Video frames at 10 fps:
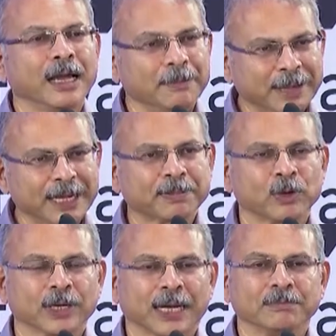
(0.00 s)
M.Tech
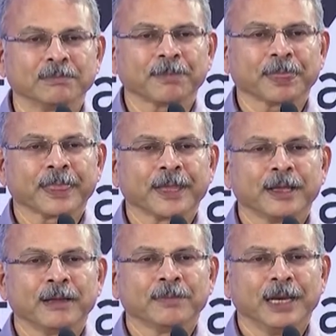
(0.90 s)
program
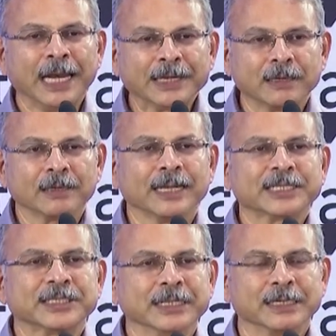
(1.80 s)
later,
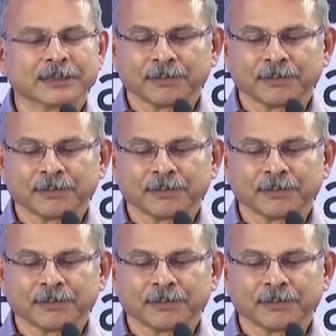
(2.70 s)
next year,